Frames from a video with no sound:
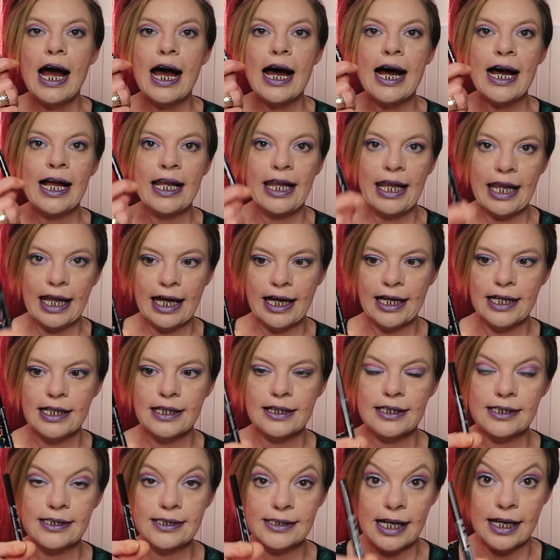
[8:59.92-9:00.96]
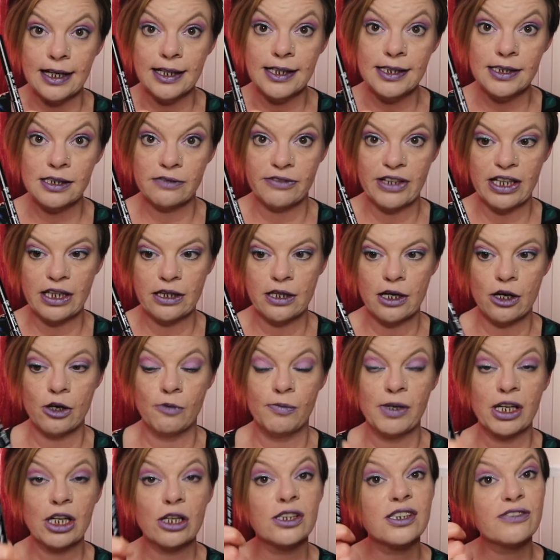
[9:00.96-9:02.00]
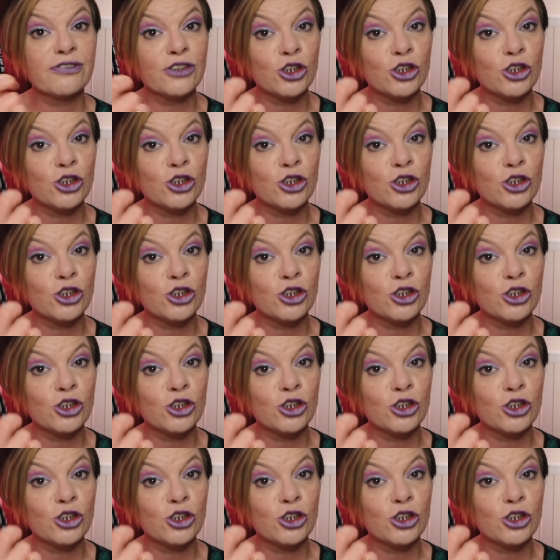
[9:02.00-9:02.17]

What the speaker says: I like the size of it though, because for